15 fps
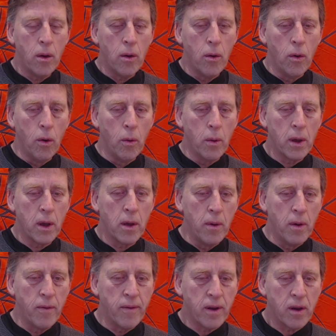or we can
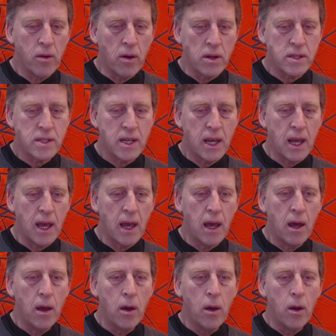move it across here,
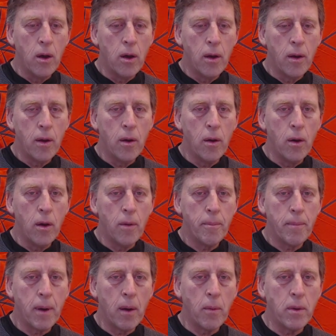
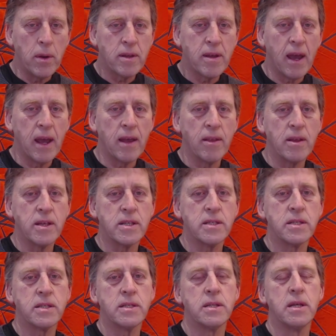but we take
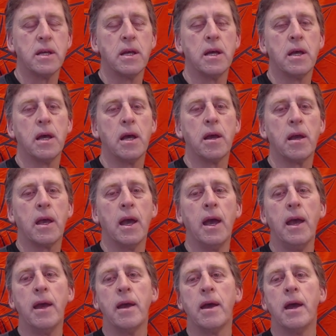this,
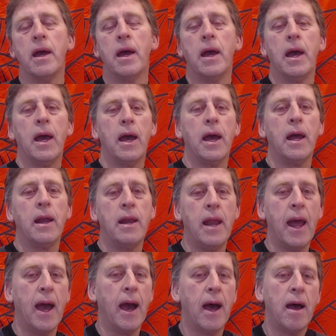okay? And
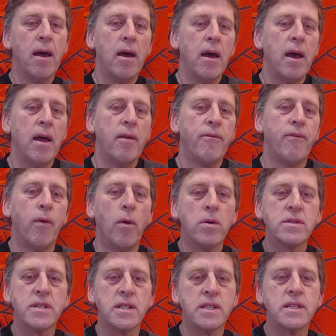now it
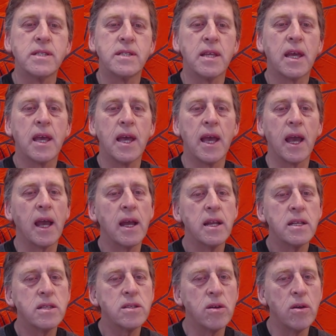forces the
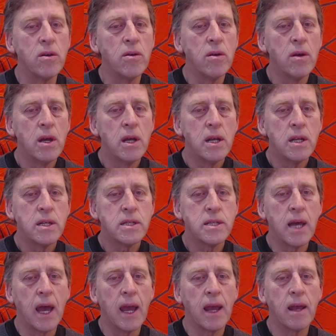king to
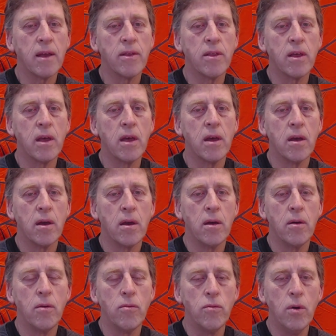take the
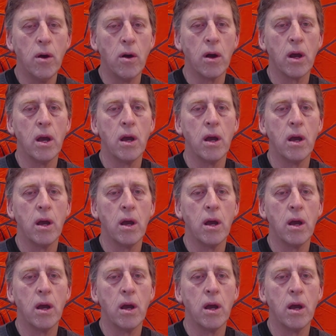rook,